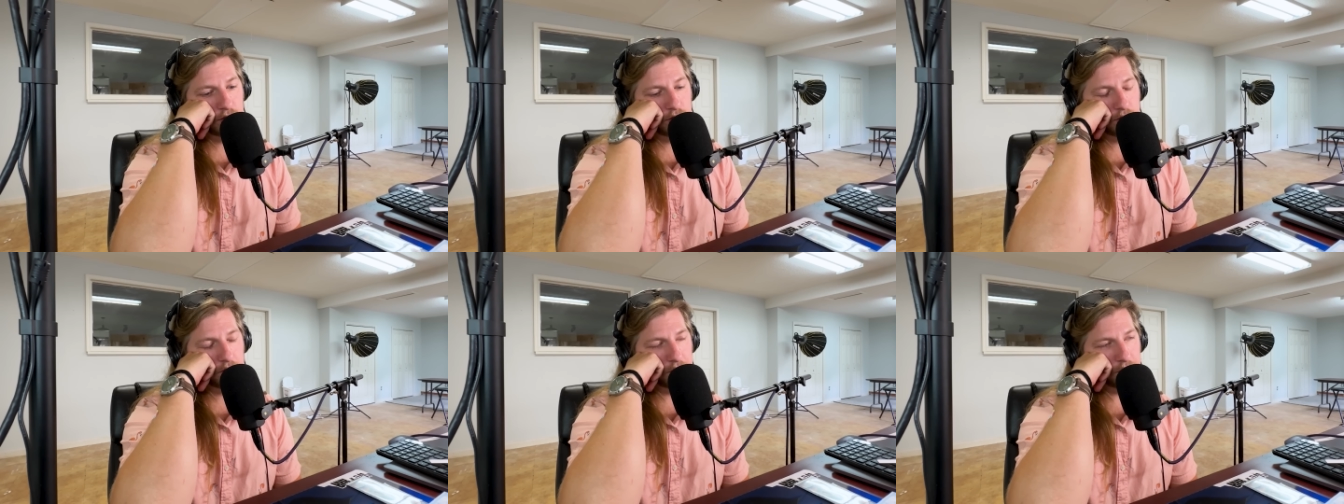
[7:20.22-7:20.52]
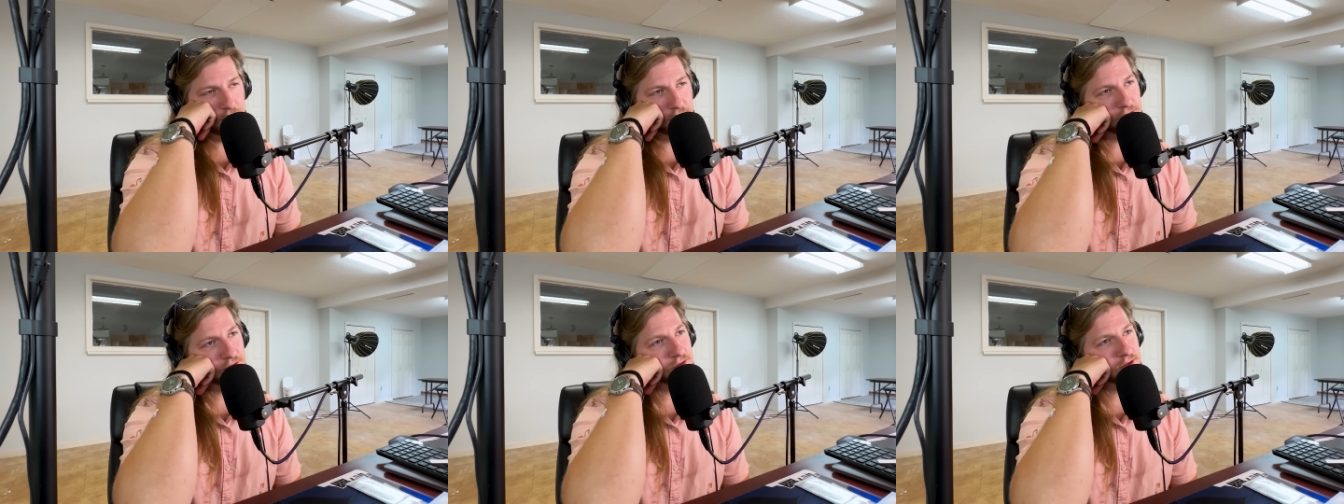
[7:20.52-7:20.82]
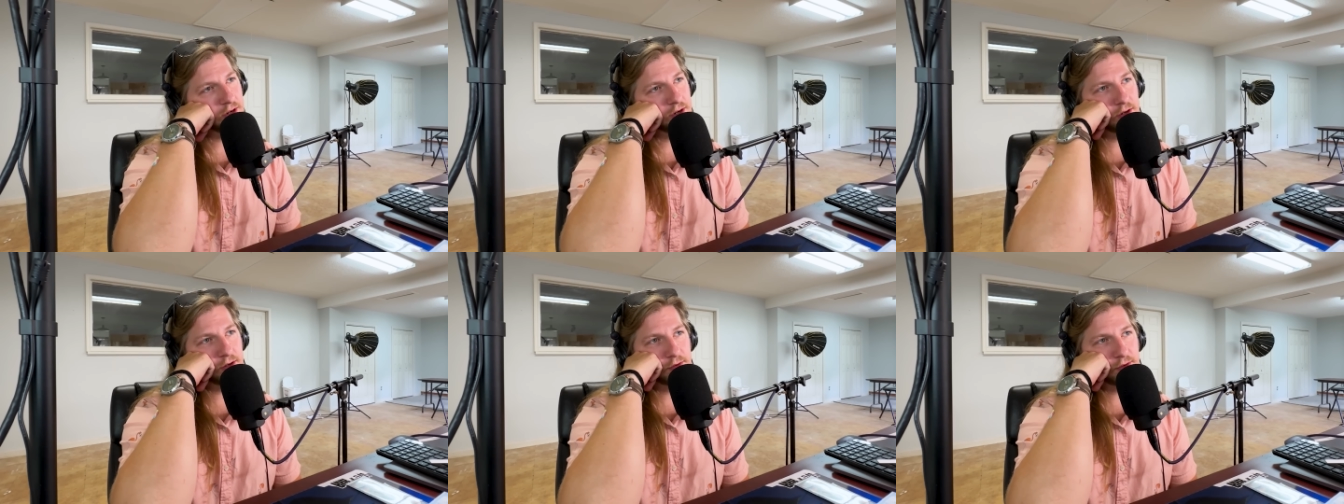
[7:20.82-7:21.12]
You're just
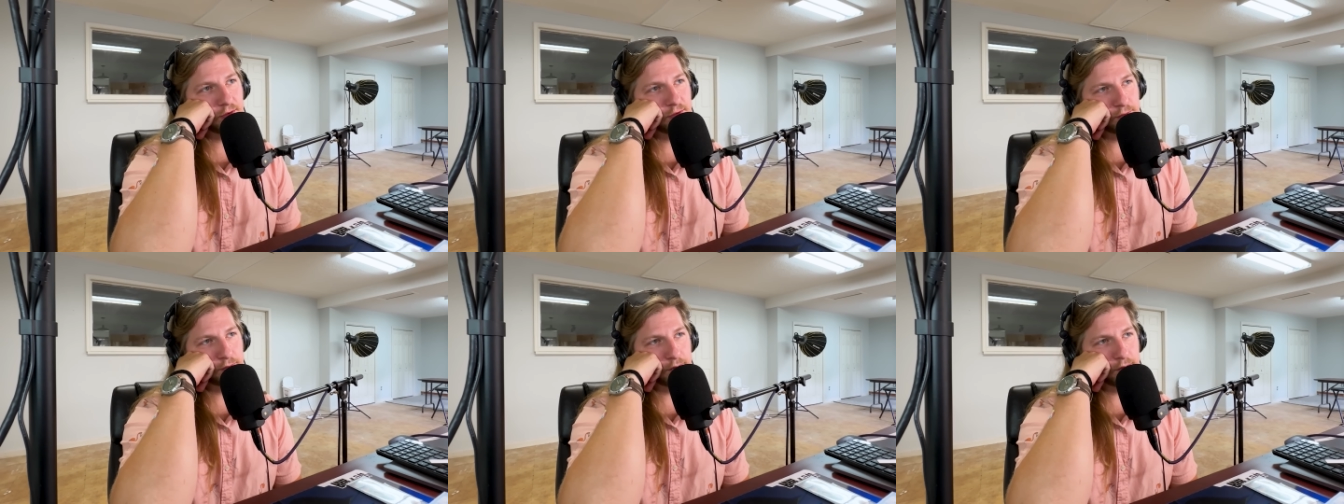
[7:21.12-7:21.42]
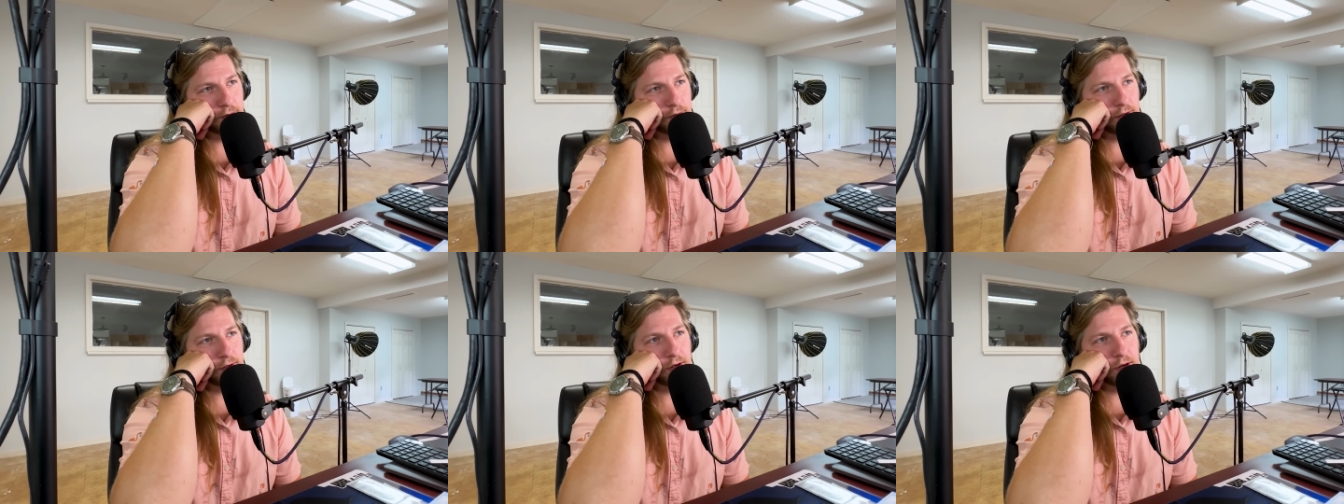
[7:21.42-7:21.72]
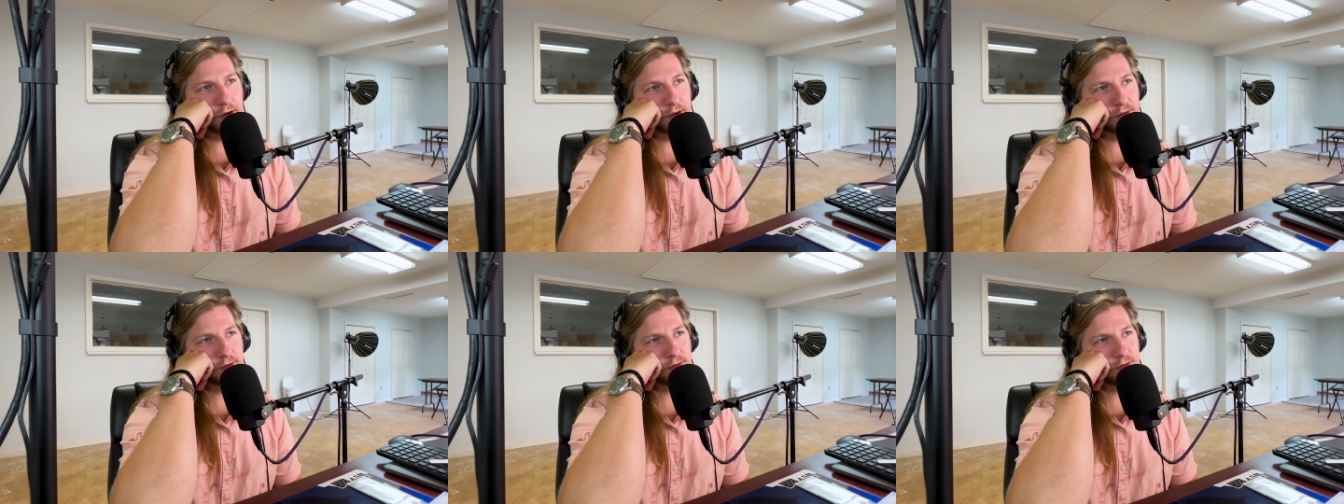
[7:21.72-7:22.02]
scared of giving me rear
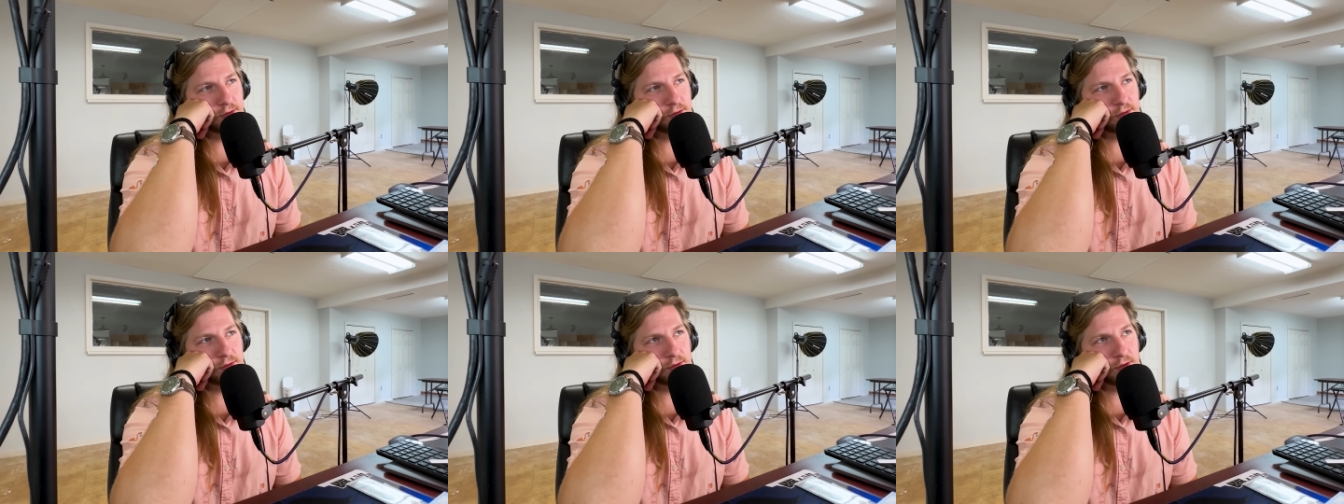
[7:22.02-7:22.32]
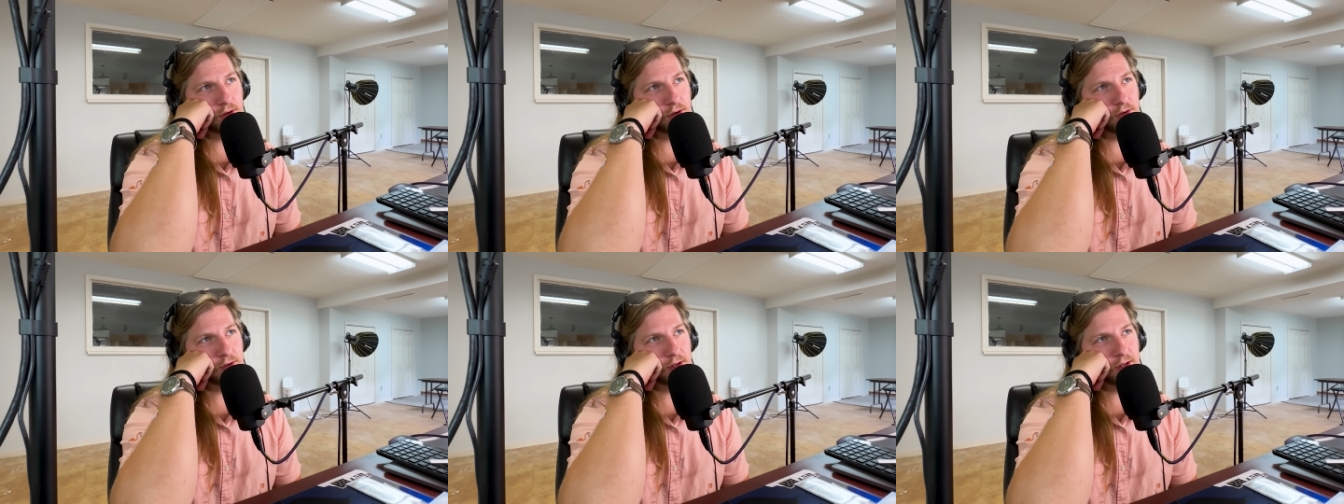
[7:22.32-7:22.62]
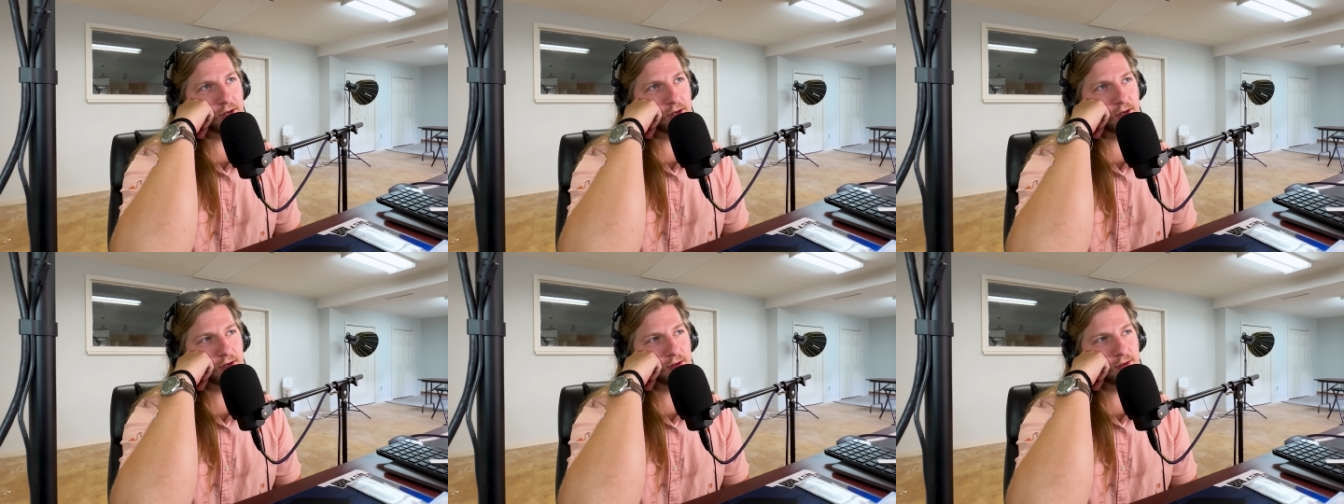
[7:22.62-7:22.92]
guards. Just call it
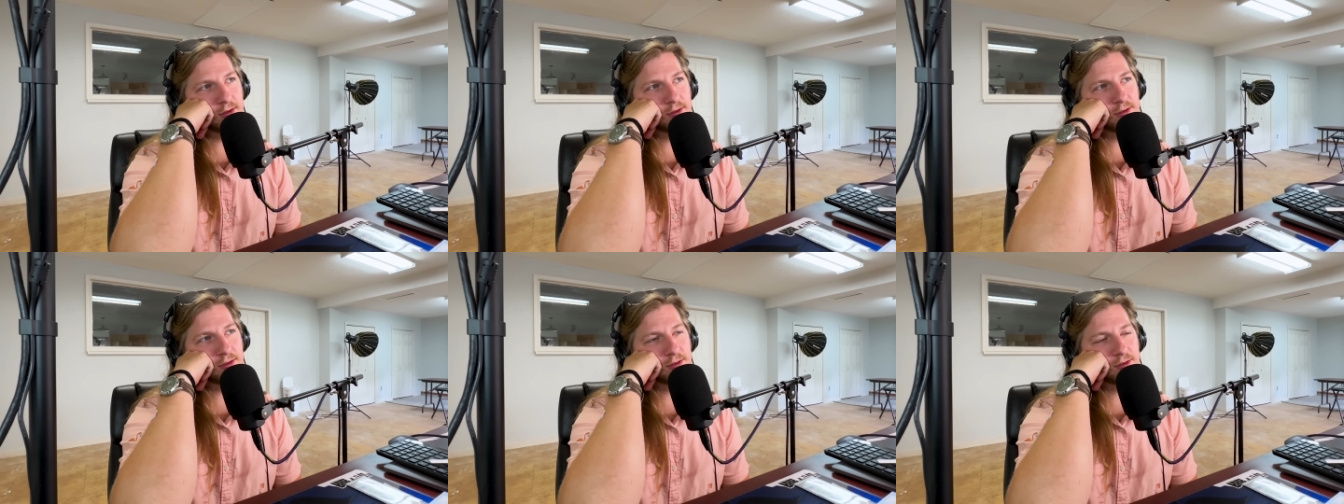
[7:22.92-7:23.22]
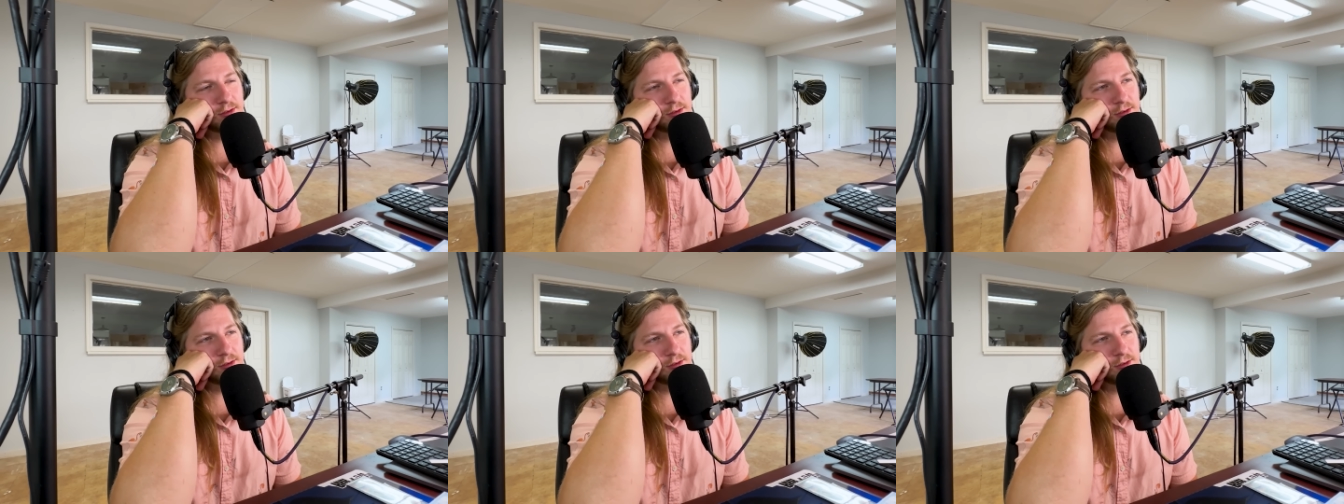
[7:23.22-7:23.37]
like it is.